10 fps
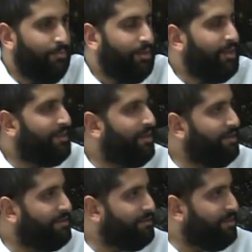But it
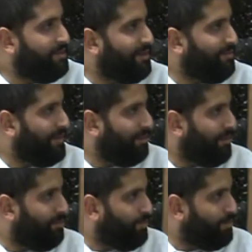tells me something
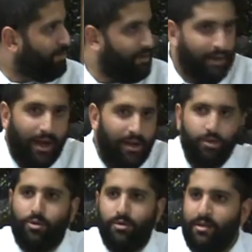about a person, and
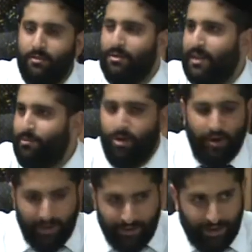you could tell me that I'm
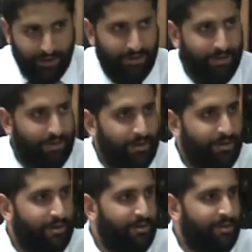wrong, I don't care.
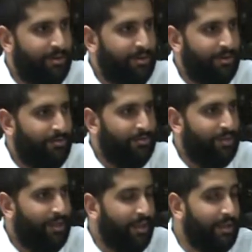
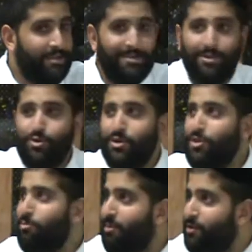That, listen, you in
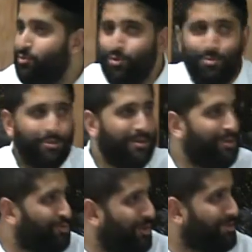your bedroom, you want
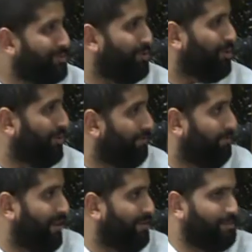to dress, you want to walk,
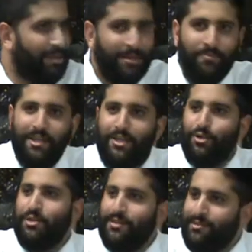fine, but in
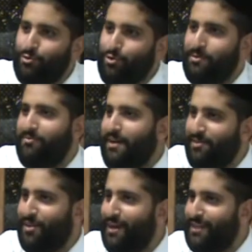your living room at 5
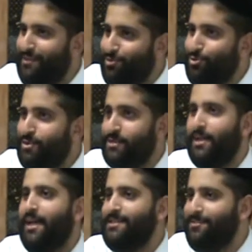o'clock in the afternoon, the
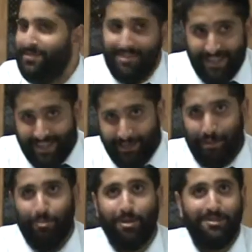sun hasn't even set yet,
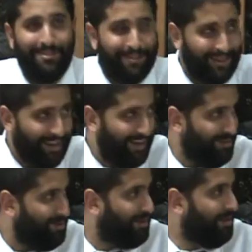people are still knocking on
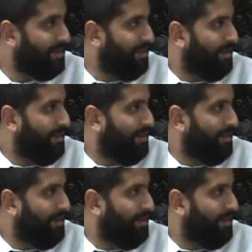your door.